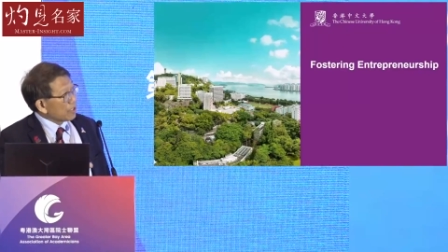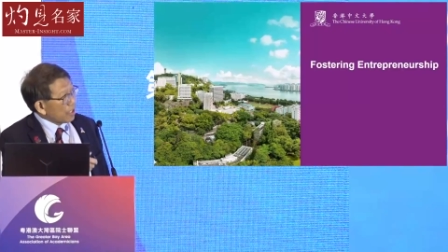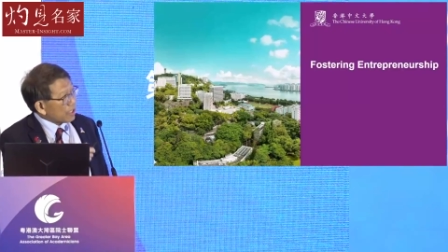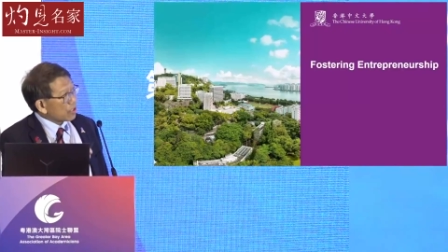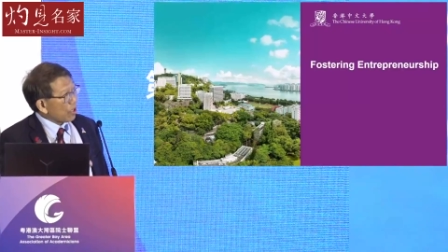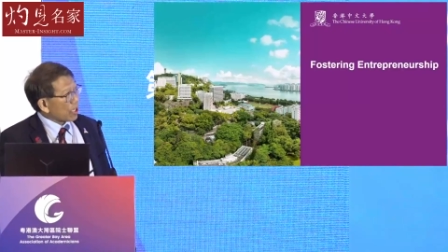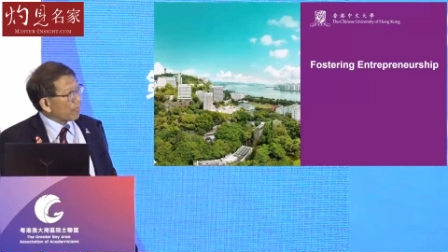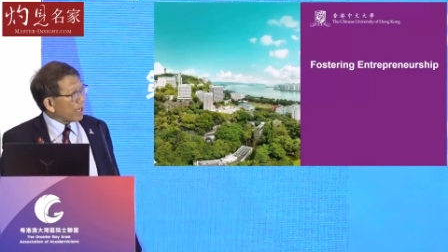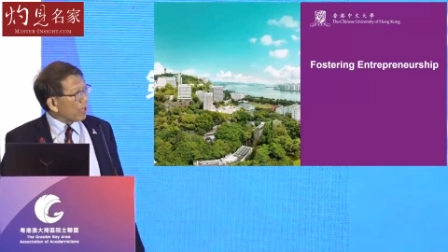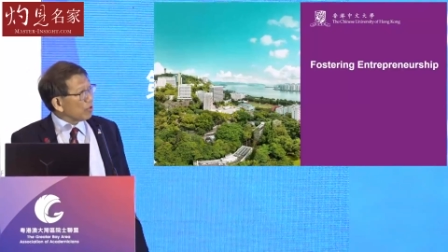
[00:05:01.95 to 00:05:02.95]
But let's talk
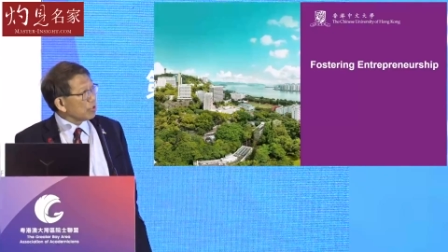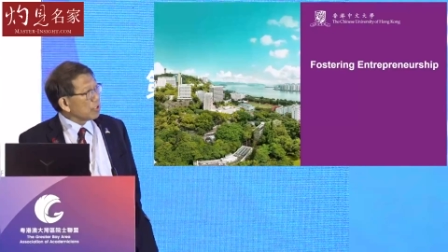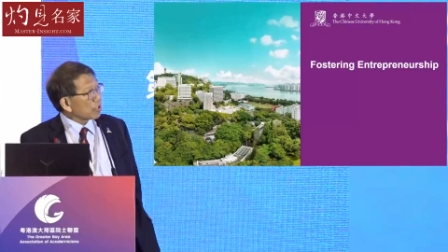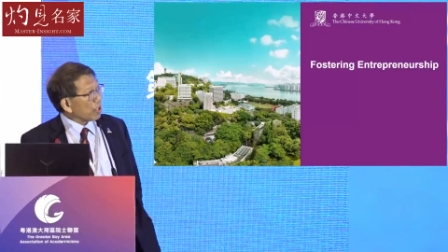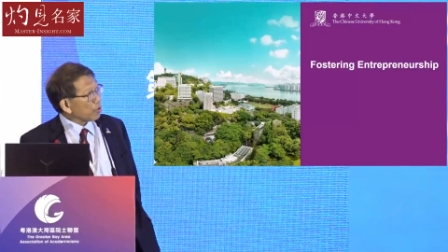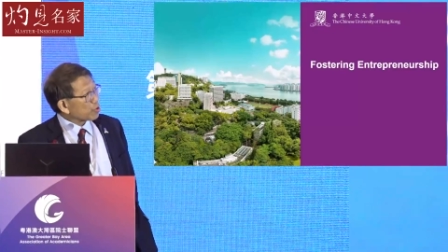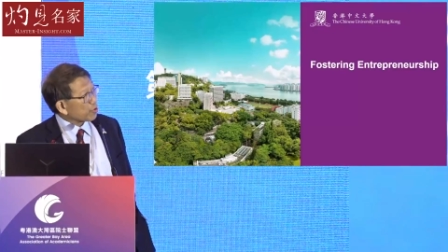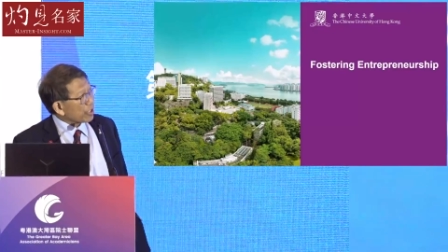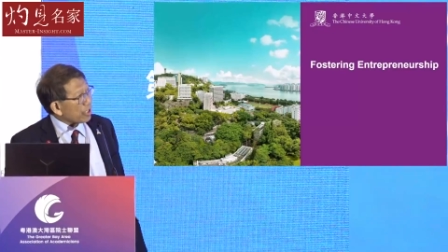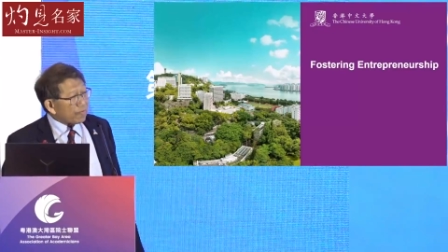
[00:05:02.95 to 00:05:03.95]
about
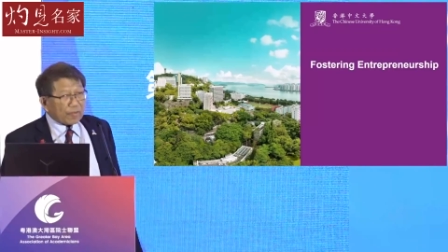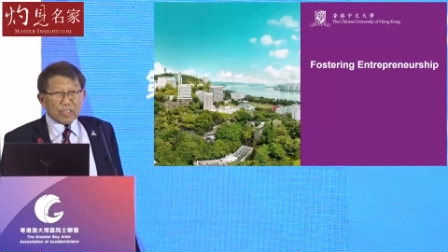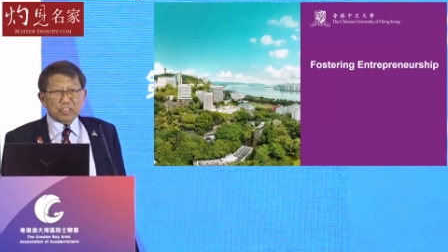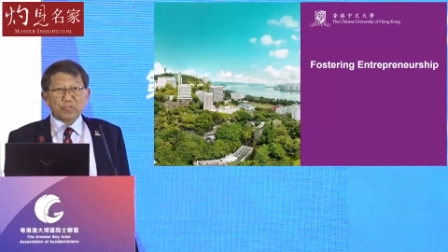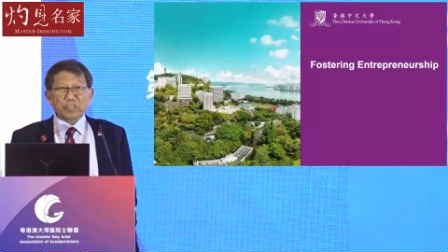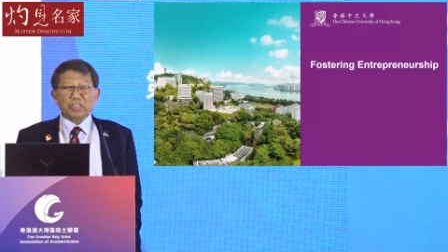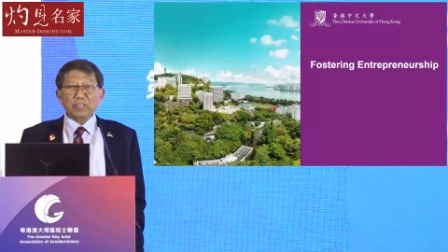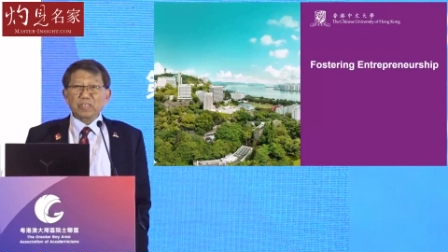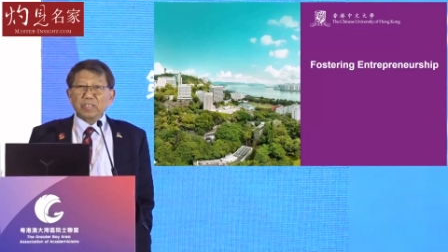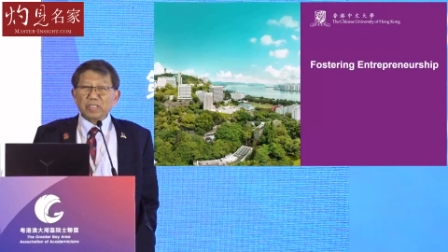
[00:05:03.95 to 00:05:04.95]
culturing and fostering
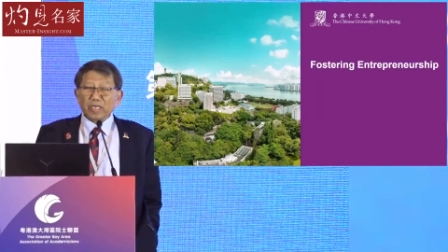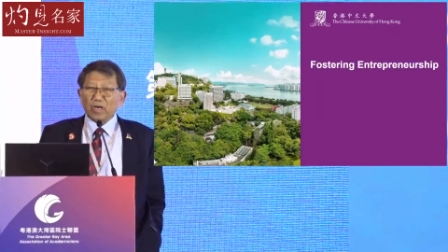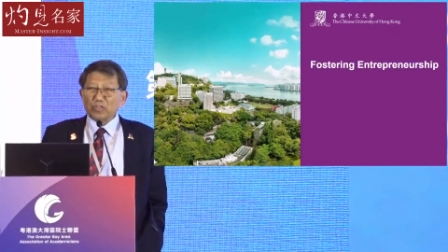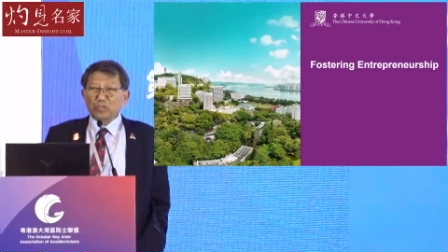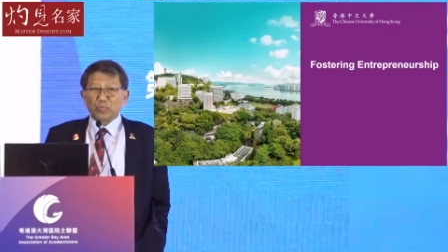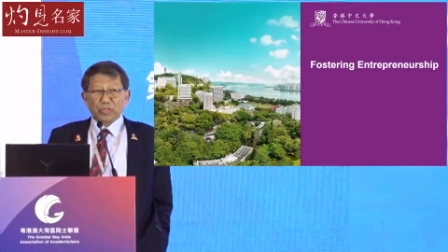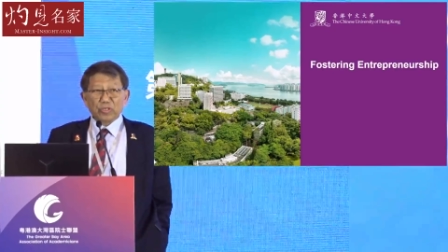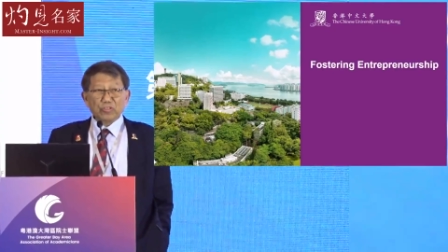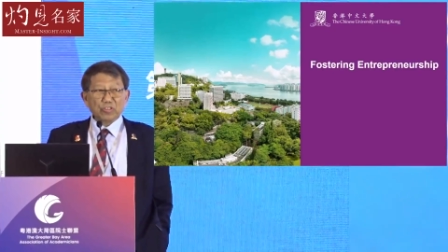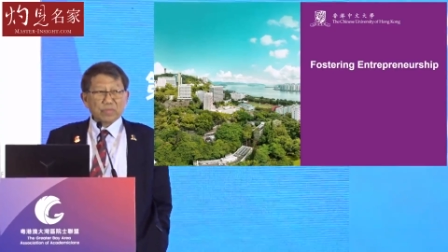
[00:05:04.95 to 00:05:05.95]

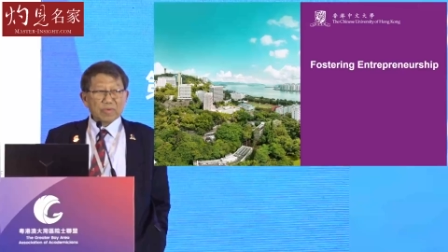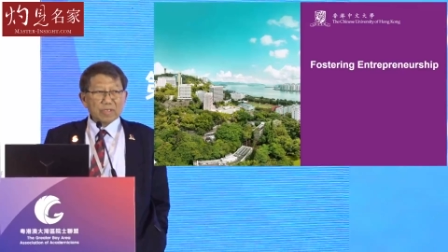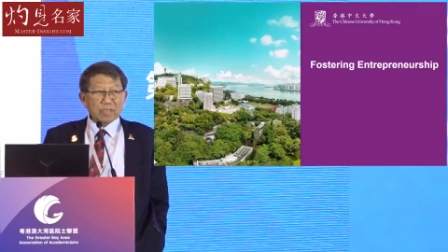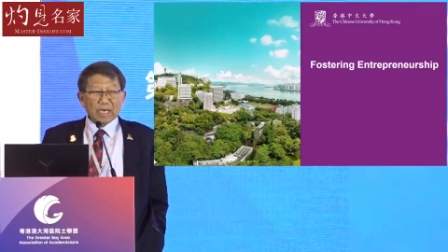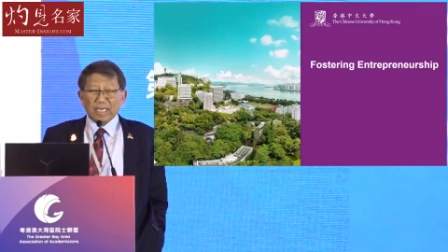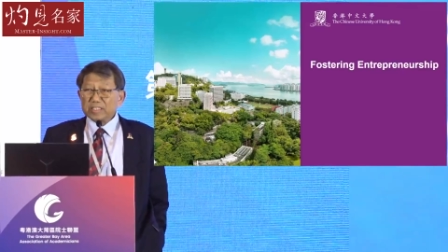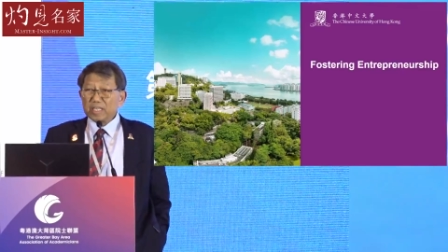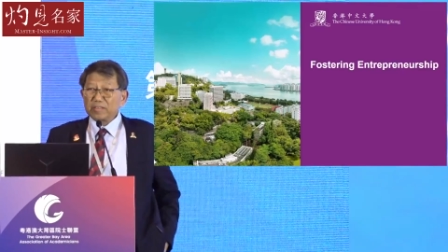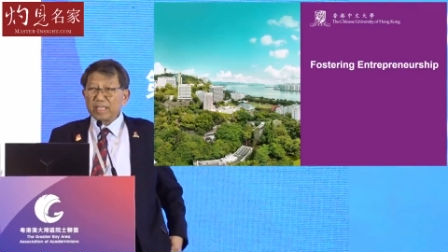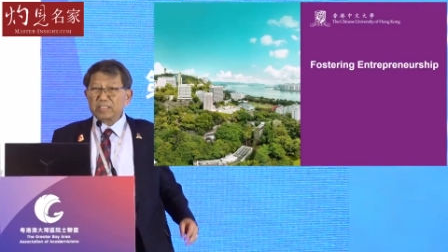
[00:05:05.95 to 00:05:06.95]
entrepreneurship. I
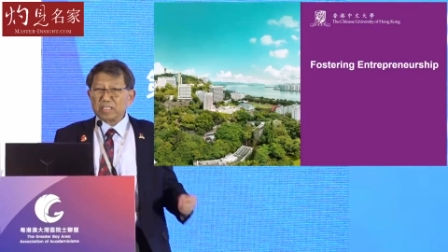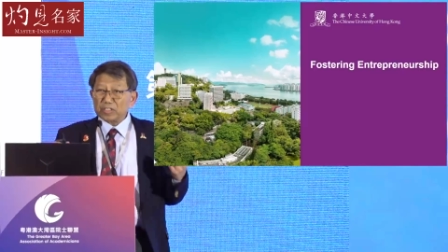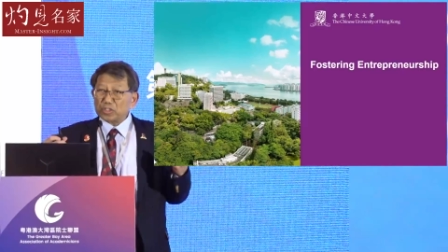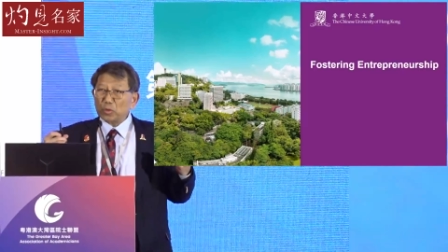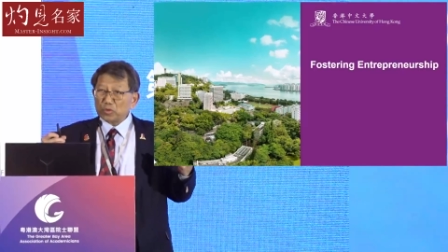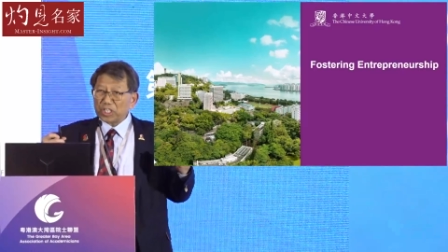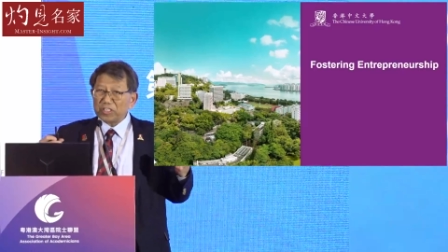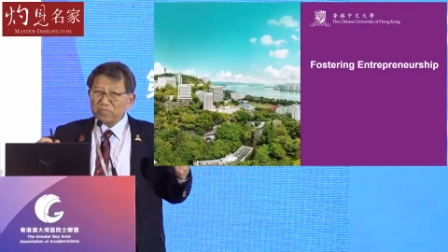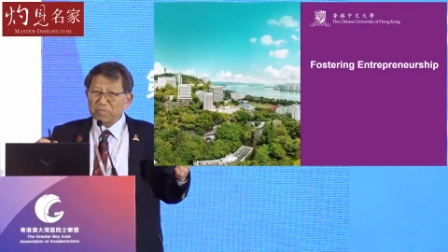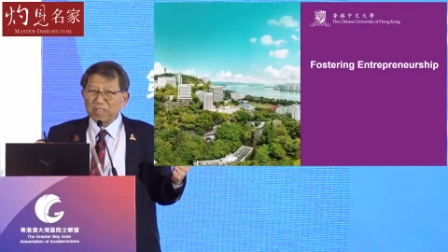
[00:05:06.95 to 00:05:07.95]
said that's
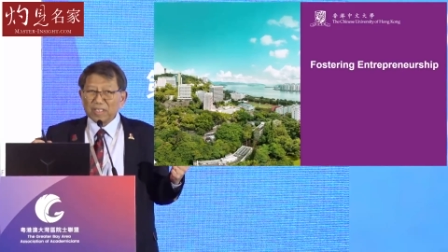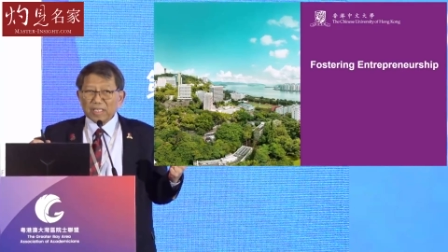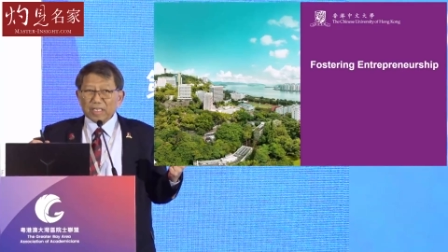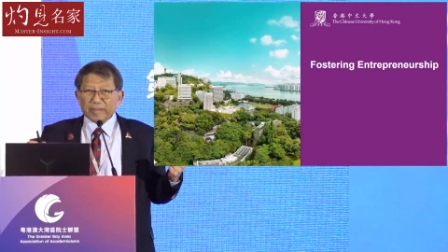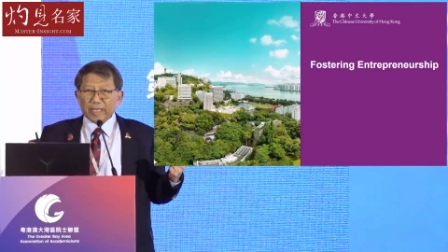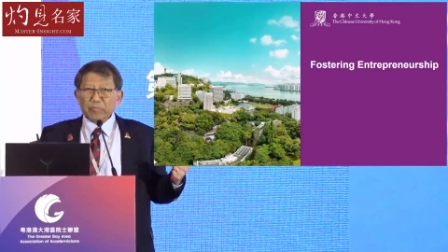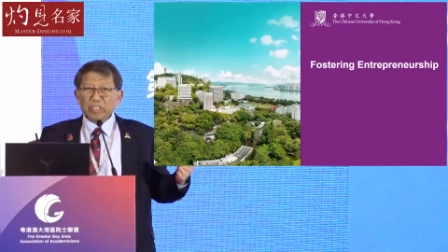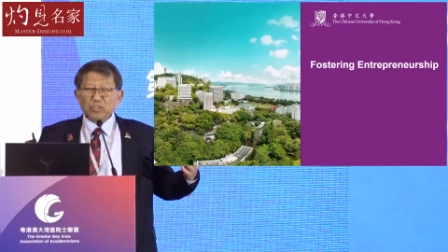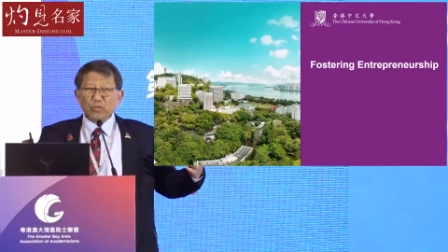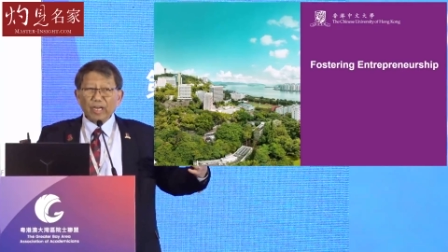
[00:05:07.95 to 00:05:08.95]
Xiushen. That
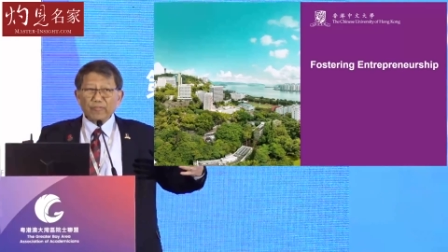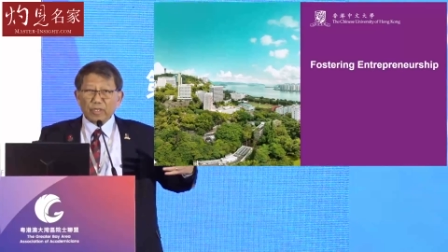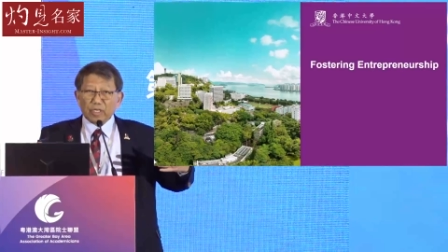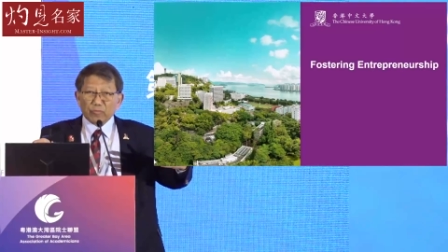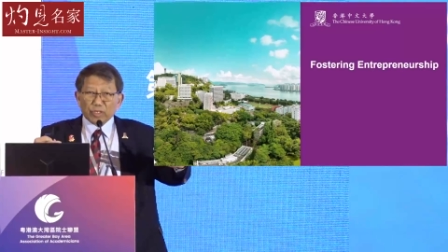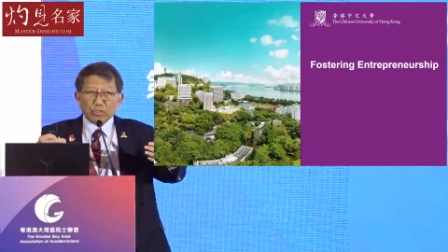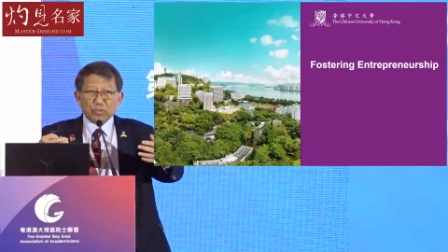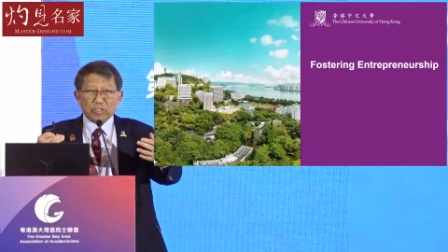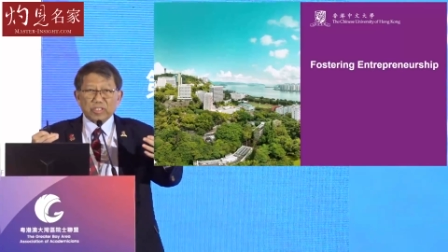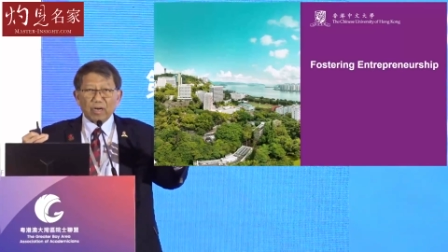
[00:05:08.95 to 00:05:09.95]
means you have to enrich
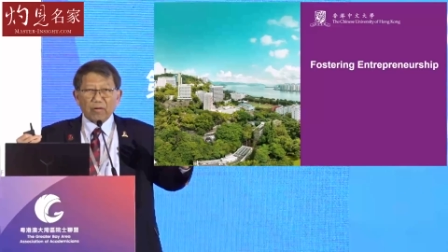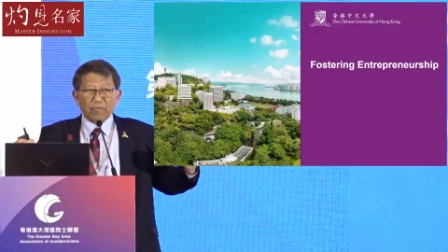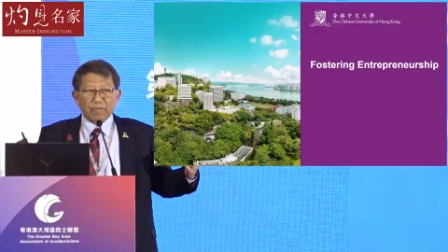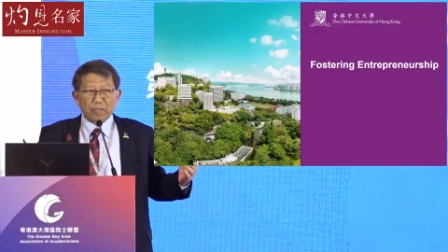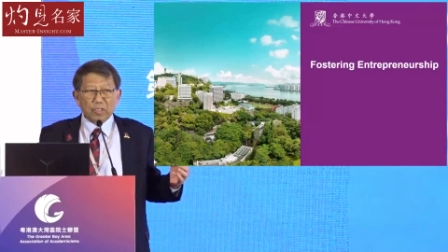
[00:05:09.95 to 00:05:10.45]
yourself.